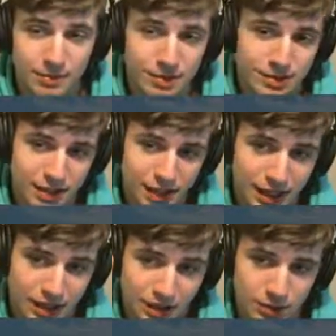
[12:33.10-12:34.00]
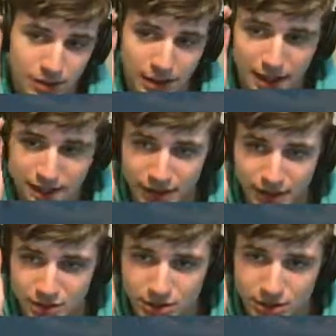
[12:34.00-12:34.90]
Mouse again. You're always going to have a
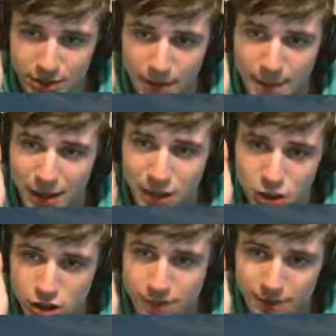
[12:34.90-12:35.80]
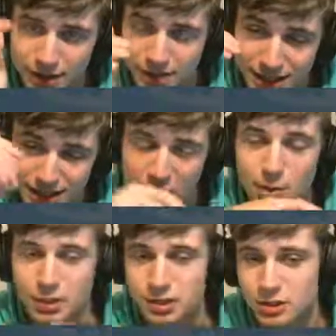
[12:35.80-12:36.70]
nice little amount of Shield Mouse. I saw
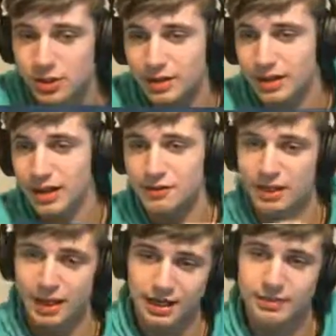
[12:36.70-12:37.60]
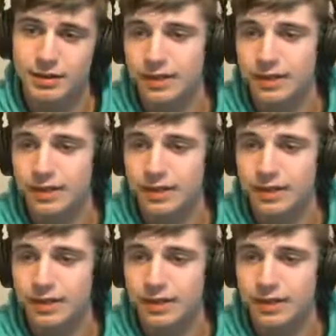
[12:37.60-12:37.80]
what he was doing on the left side.